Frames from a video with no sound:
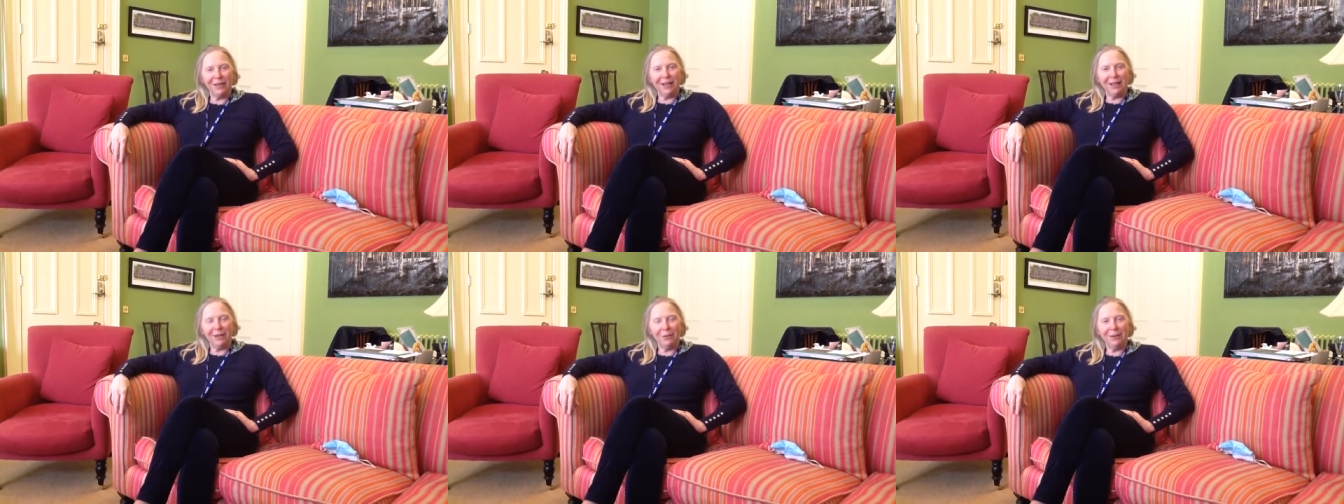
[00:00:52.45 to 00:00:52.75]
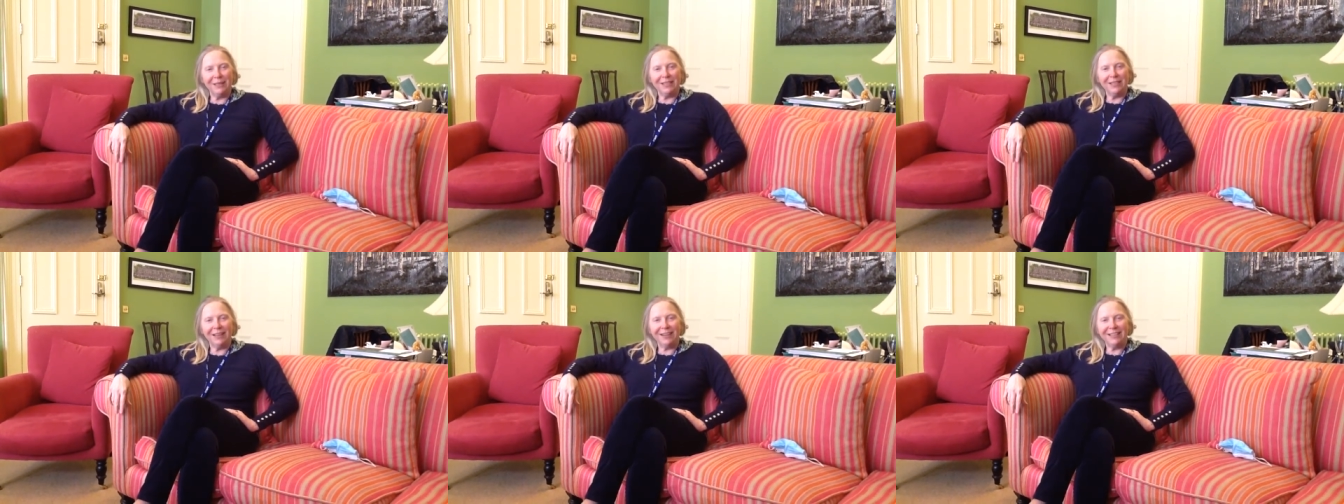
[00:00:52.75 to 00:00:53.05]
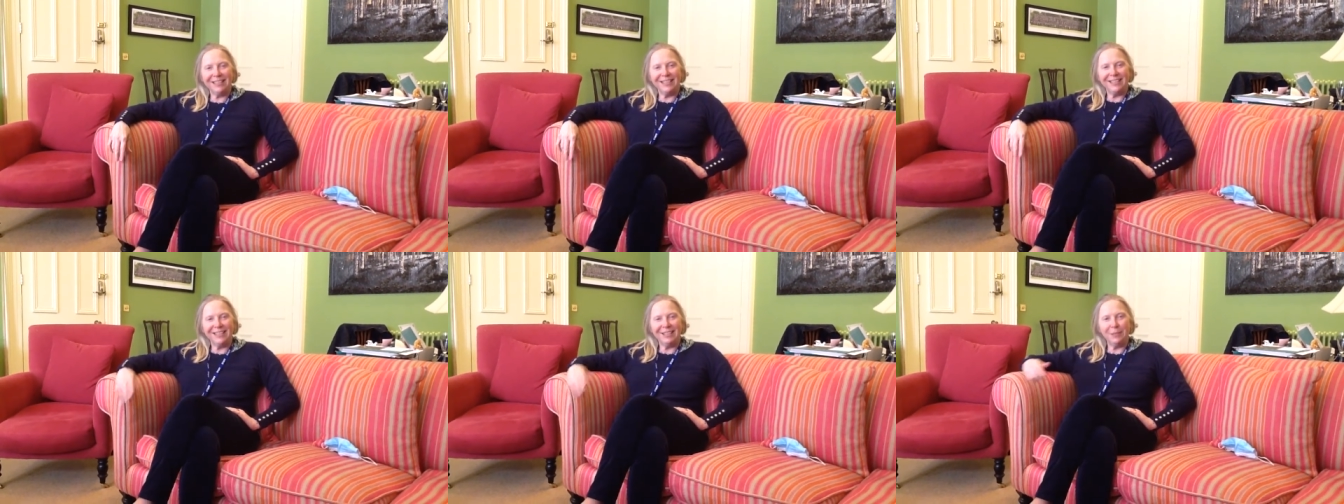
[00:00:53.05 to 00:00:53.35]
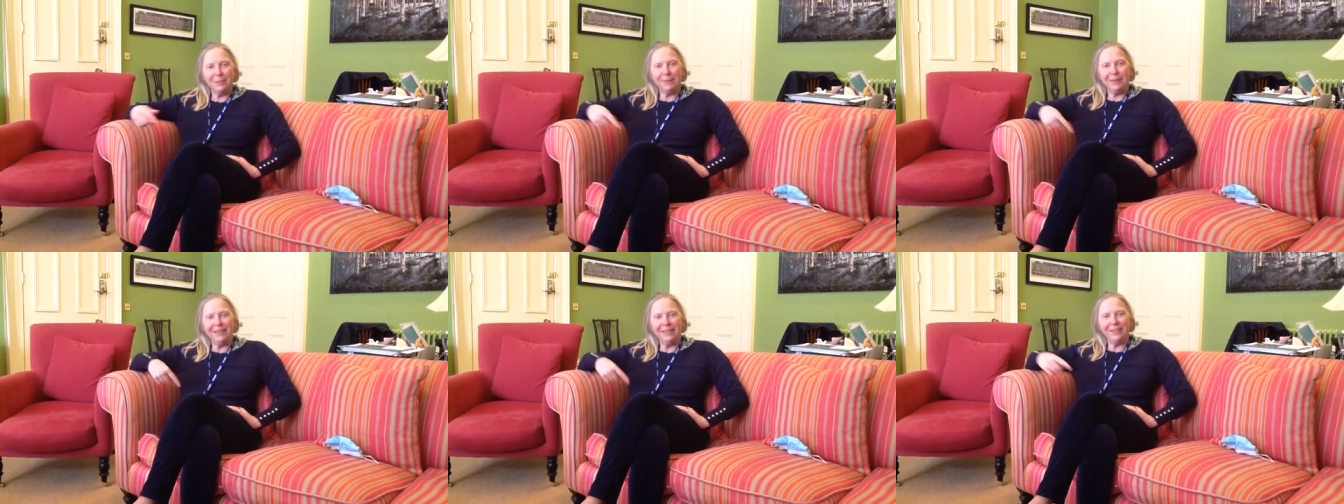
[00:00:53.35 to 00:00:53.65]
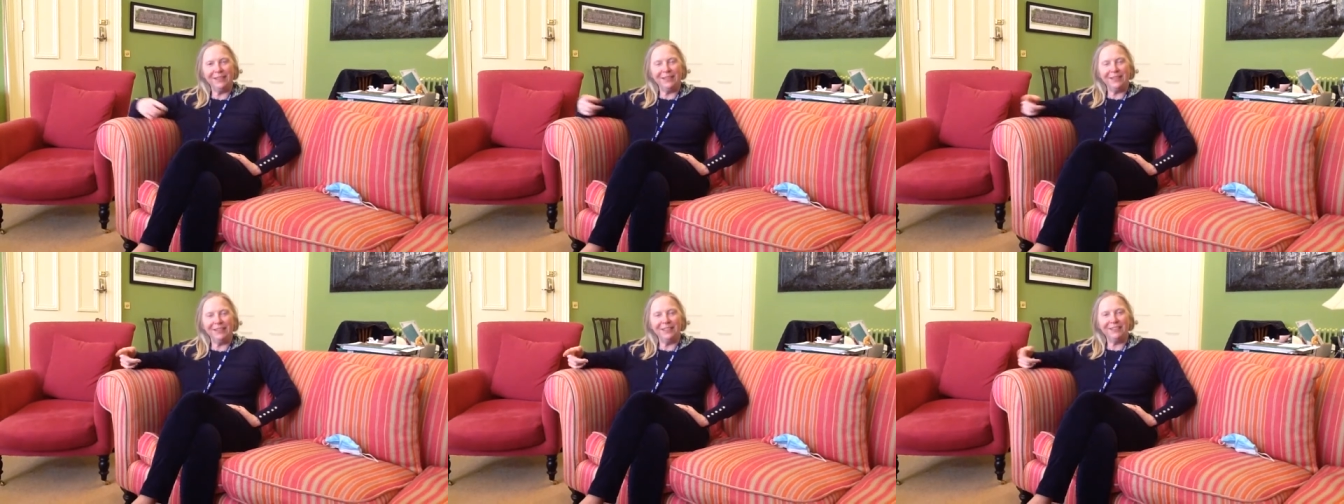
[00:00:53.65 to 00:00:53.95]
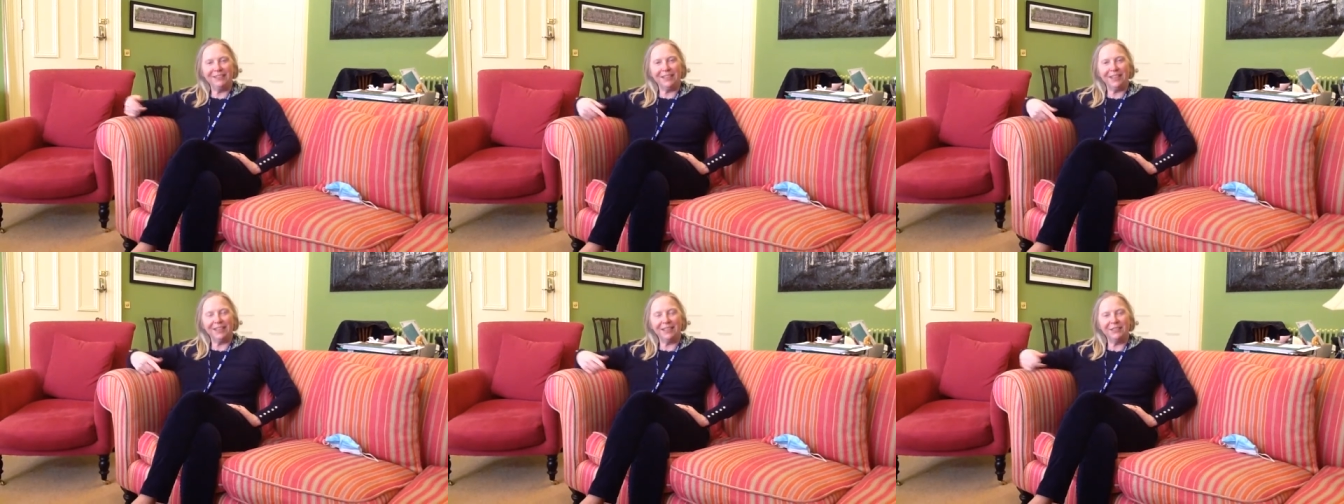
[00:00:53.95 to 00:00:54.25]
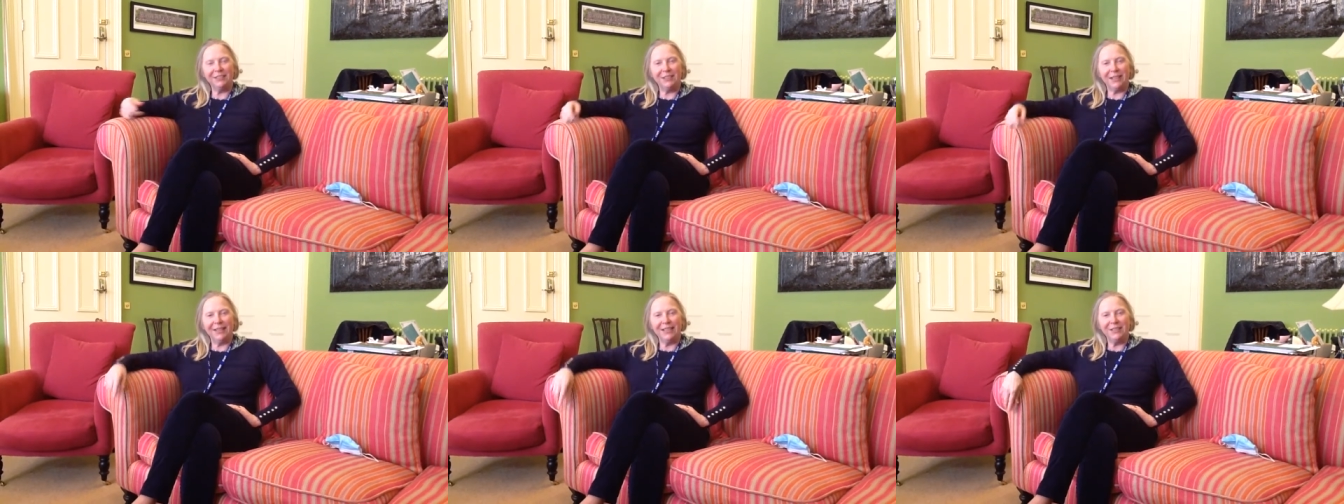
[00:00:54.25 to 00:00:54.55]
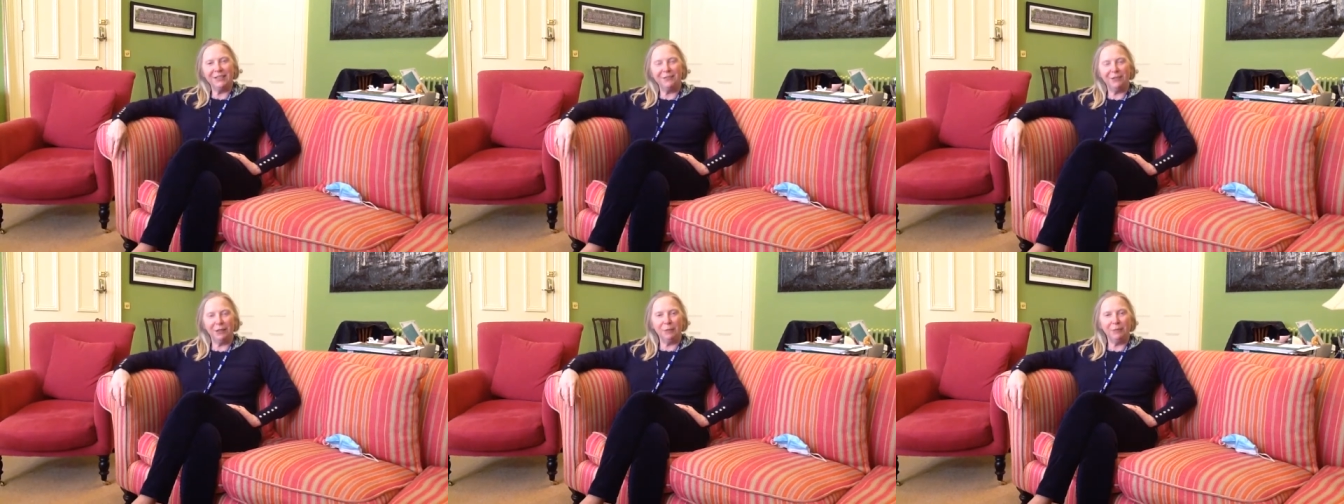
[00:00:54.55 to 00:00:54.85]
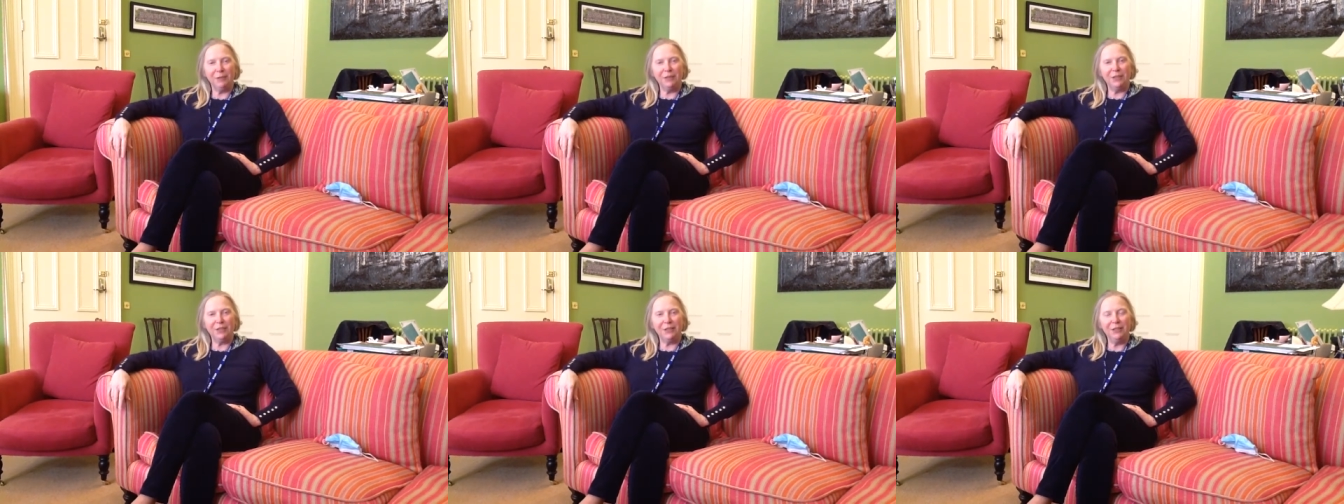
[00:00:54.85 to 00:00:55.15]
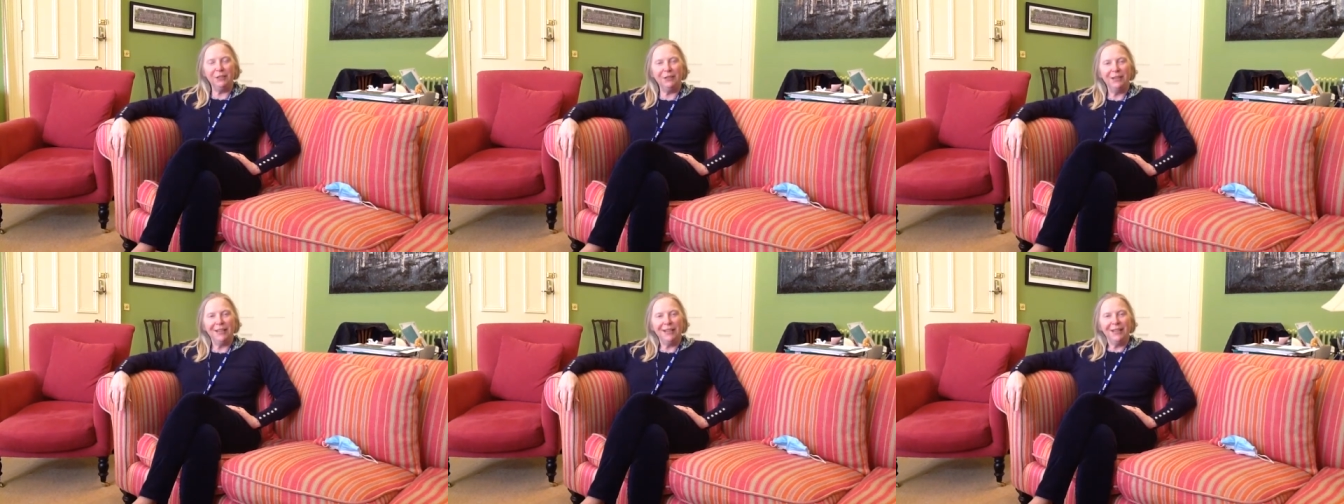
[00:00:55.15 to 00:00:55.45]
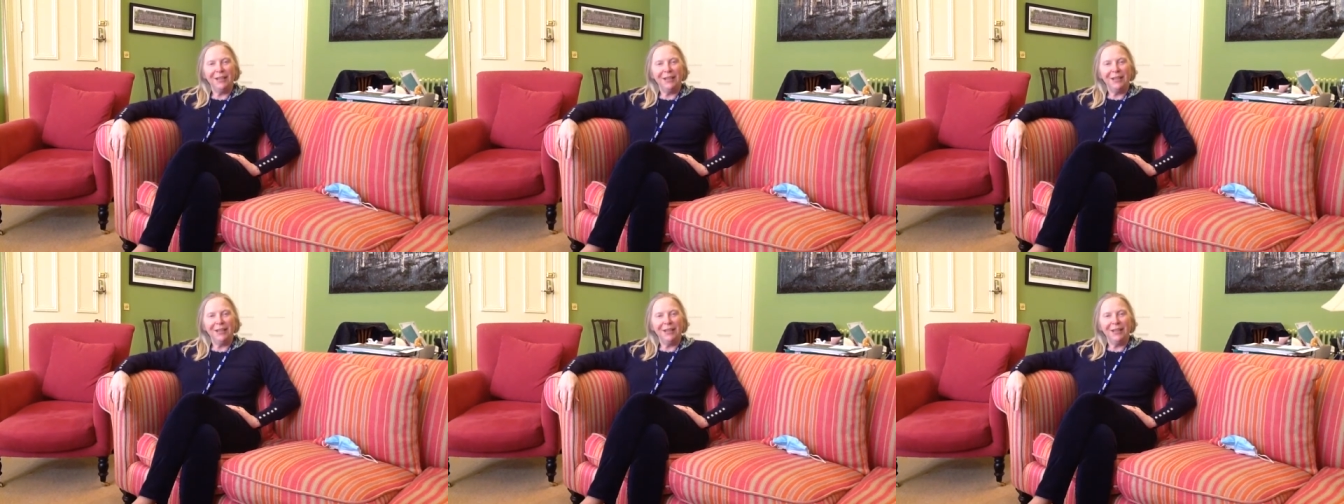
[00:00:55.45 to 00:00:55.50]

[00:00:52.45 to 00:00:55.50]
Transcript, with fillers: Uh, we're delighted to be doing this little exchange film with you.